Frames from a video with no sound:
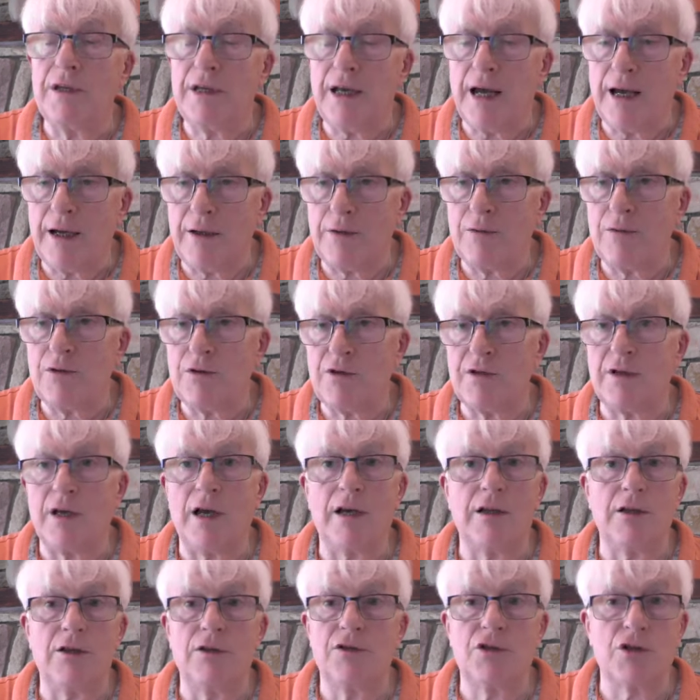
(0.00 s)

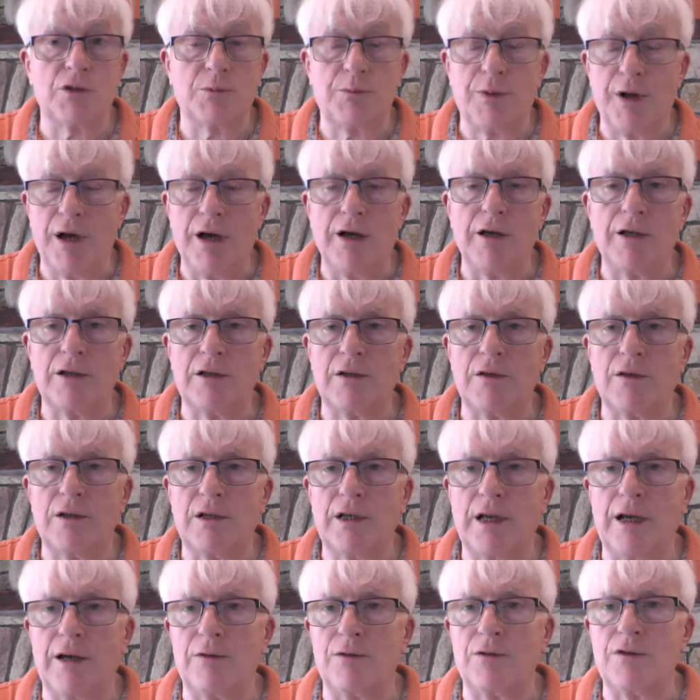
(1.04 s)
downside, and it's just part of the
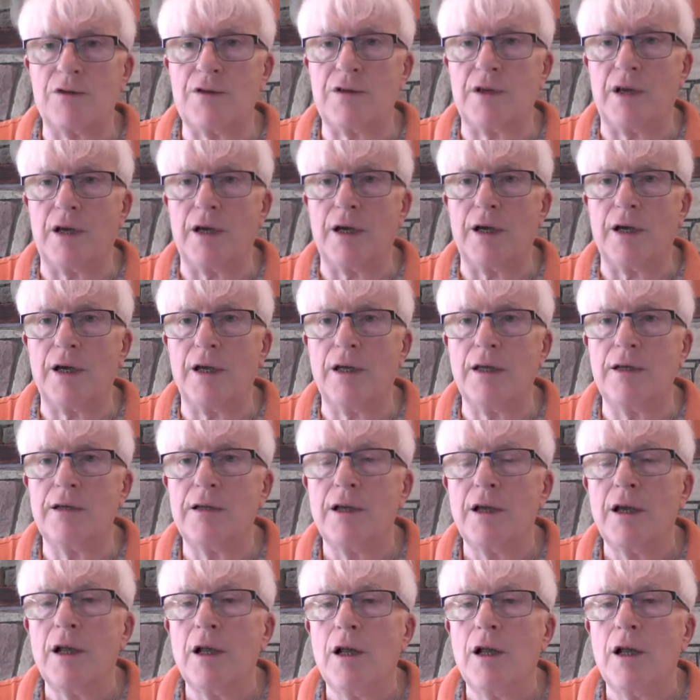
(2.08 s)
downside.